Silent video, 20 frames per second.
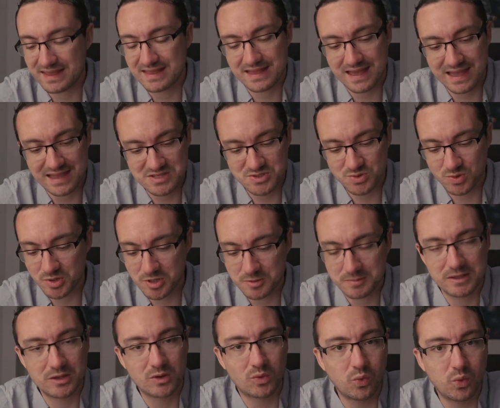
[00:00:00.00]
It has already
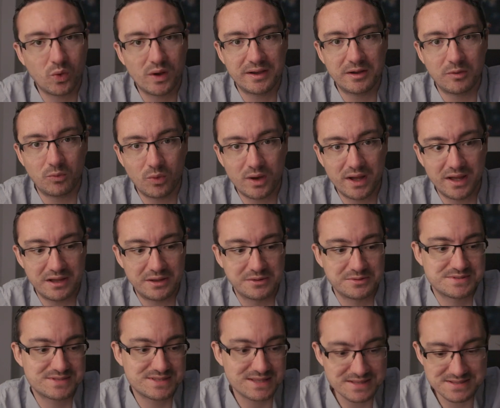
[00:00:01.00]
been quite a while
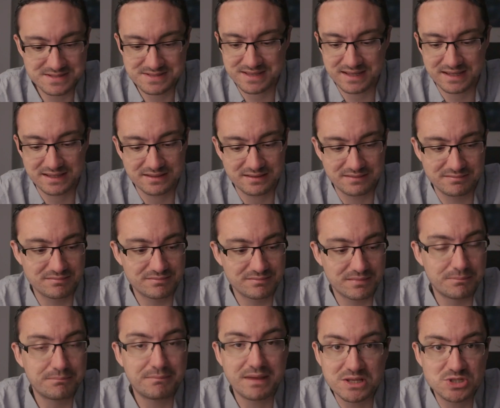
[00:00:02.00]
since they
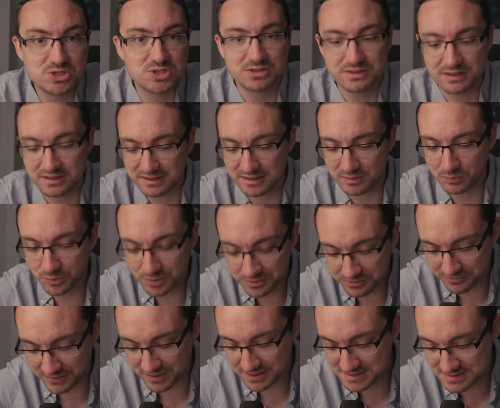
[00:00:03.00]
mentioned that they would
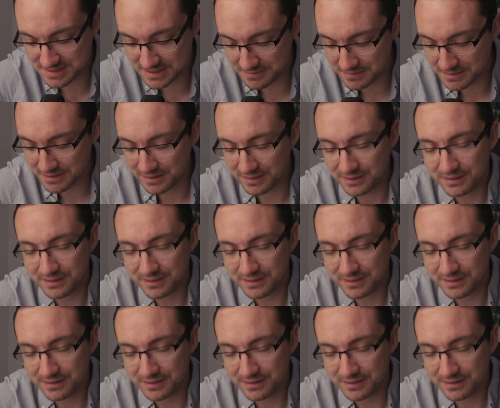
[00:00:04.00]
fix it.